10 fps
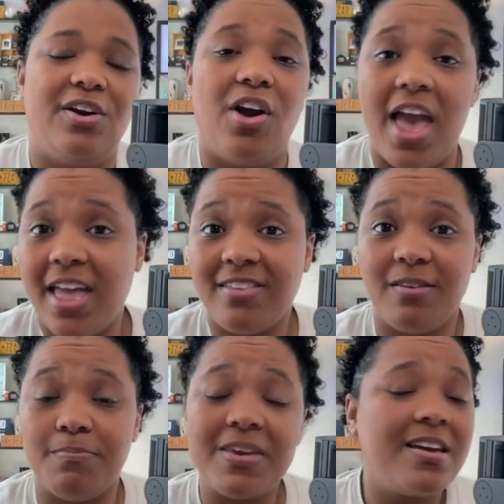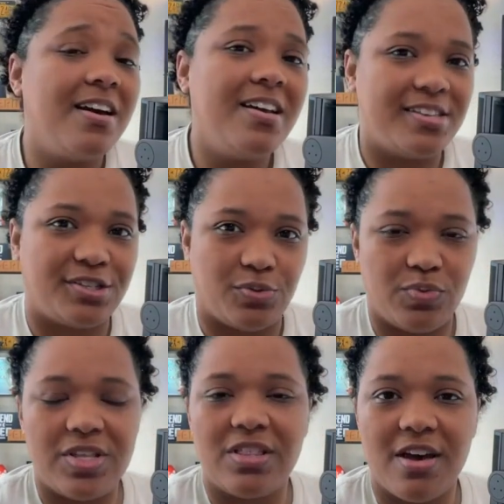And because
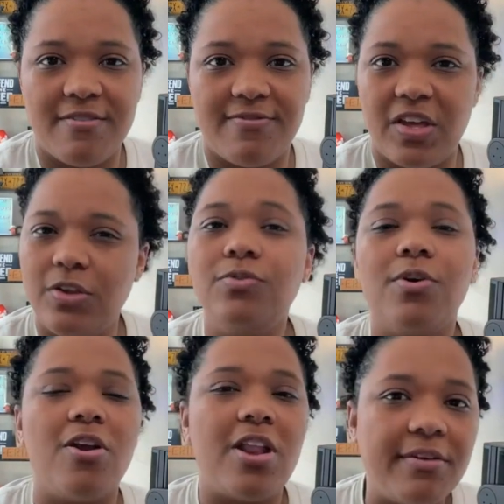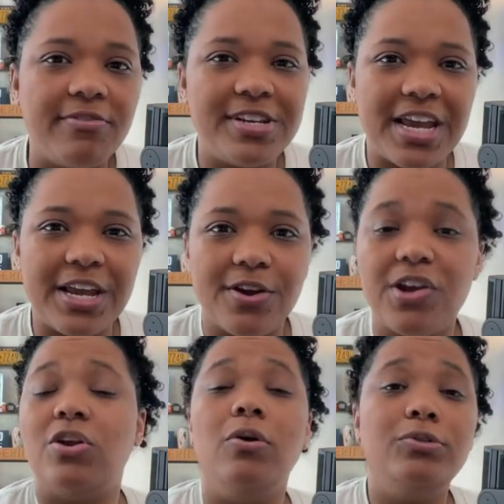we love that you are an everydayer,
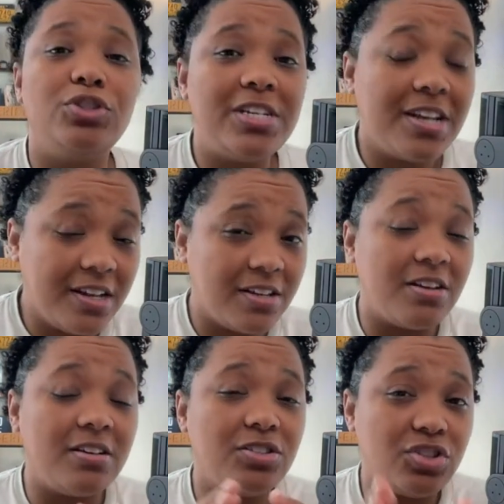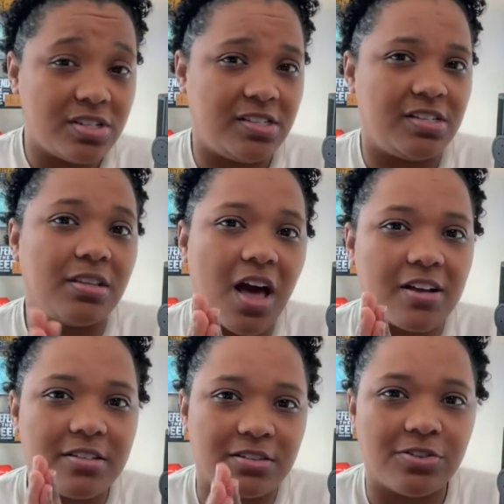an OG, not just to
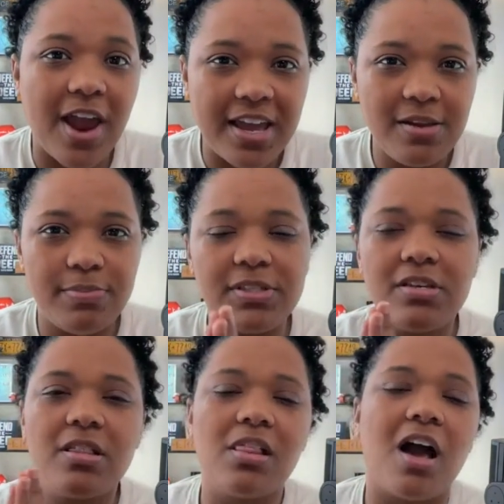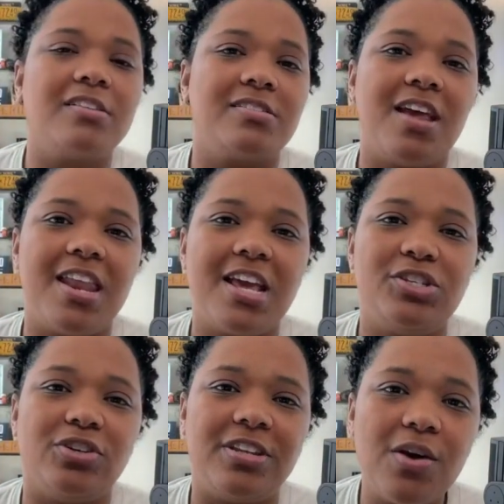Locked on Kraken, but to the Locked on
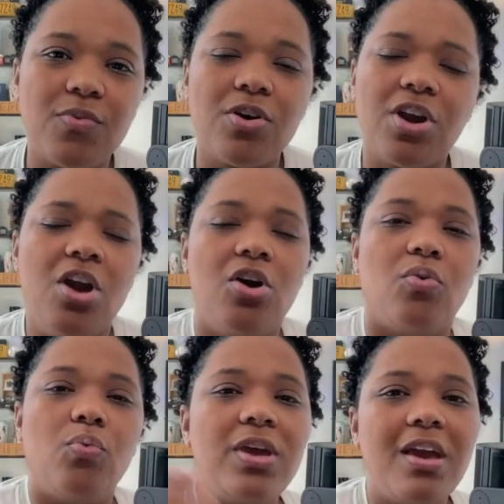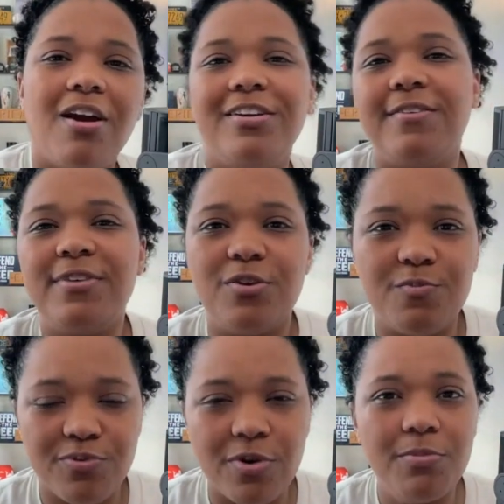NHL Network, we are giving you
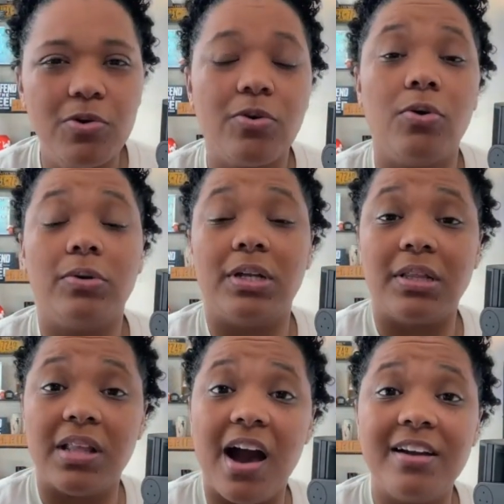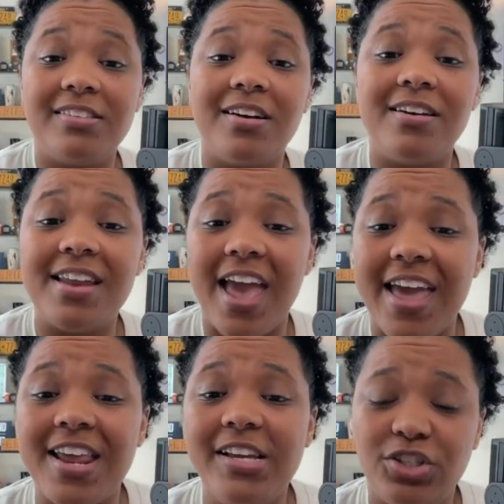promo code Locked on
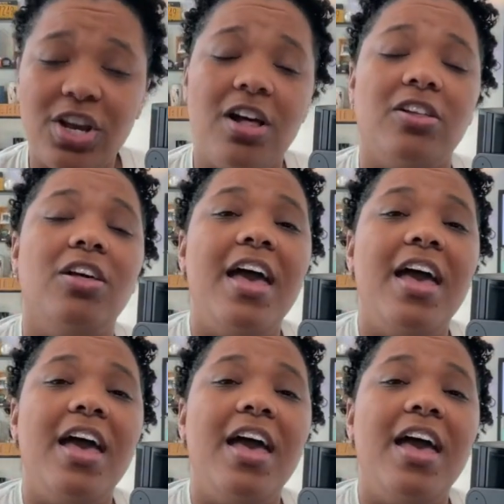NHL,